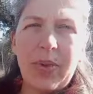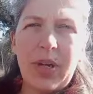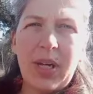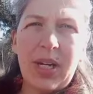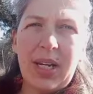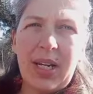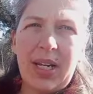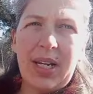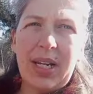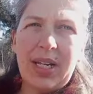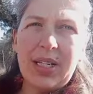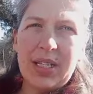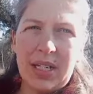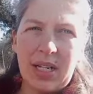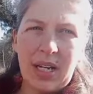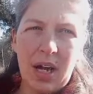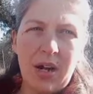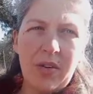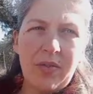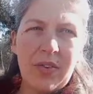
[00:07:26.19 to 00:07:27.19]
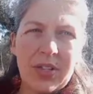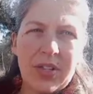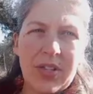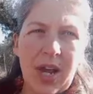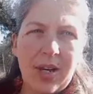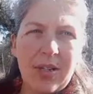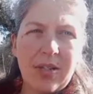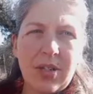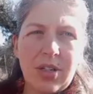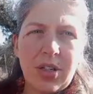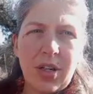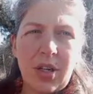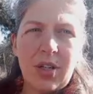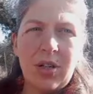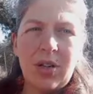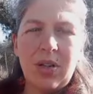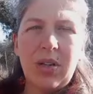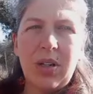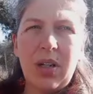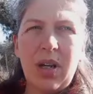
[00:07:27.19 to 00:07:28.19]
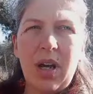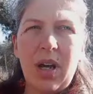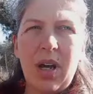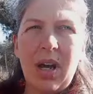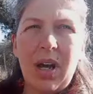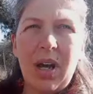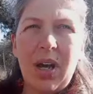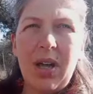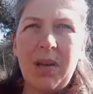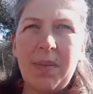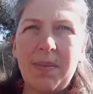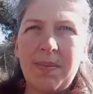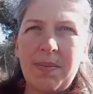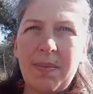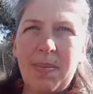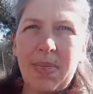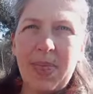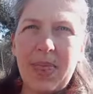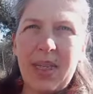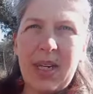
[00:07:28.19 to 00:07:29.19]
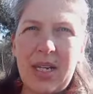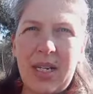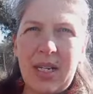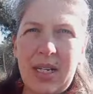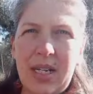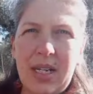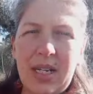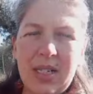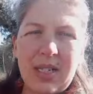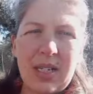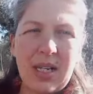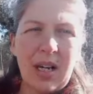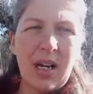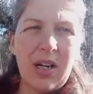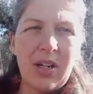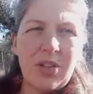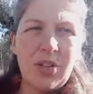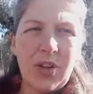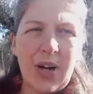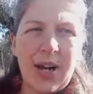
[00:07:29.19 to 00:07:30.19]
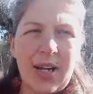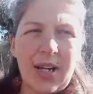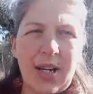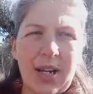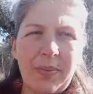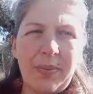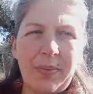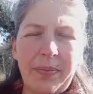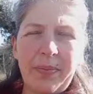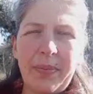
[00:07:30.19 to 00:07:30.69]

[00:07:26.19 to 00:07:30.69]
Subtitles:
and he needs a lot of attention, and he needs a lot of training,